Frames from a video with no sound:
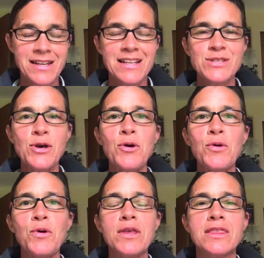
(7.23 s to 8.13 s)

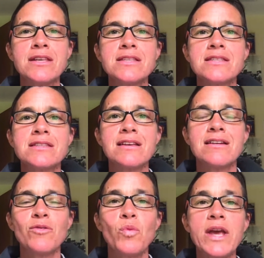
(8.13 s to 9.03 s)
So this
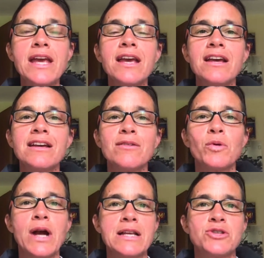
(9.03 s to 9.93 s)
week
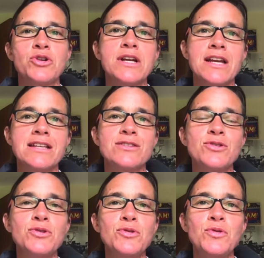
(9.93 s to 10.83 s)
we're entering
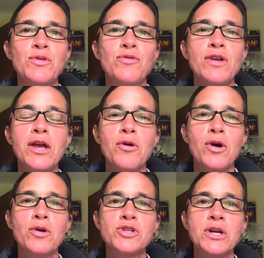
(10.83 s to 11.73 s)
into the video
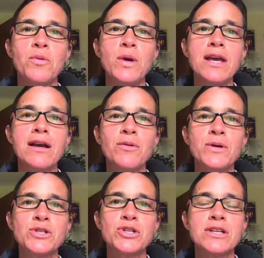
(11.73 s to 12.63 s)
coaching week,
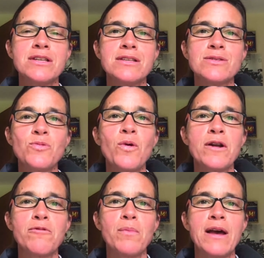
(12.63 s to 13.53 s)
which is one
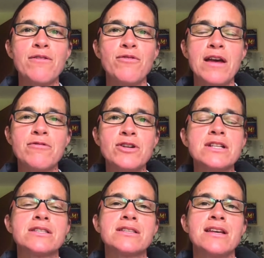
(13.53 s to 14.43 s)
of my
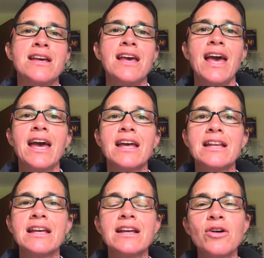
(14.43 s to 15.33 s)
favorites.
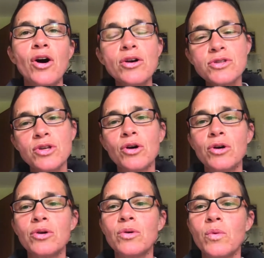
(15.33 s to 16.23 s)
And it
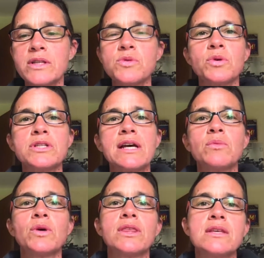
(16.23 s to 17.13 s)
also, once we're done
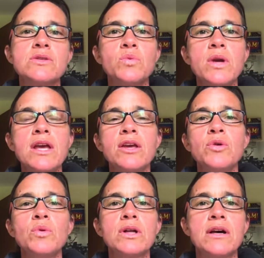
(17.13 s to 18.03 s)
with this week, you
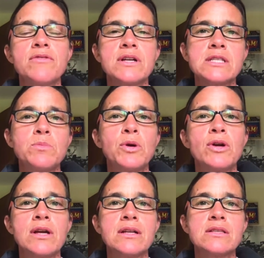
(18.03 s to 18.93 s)
will have
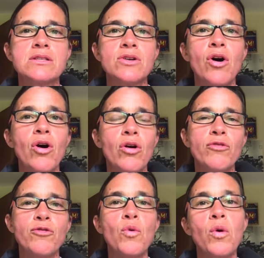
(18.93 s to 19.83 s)
experienced all
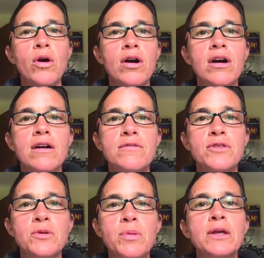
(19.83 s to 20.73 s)
four of
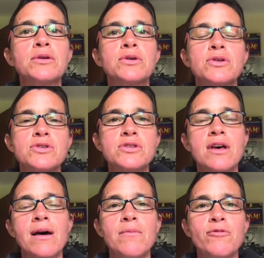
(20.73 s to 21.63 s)
the pillars
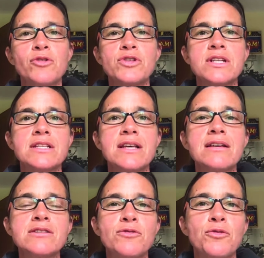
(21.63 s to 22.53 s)
for
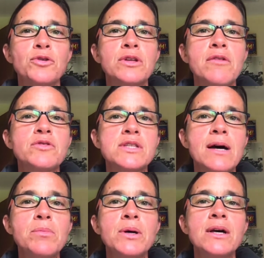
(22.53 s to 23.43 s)
success for Levels
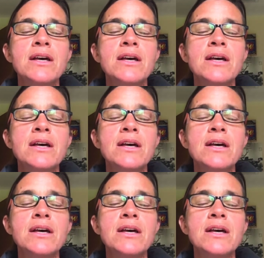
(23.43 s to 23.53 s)
Up.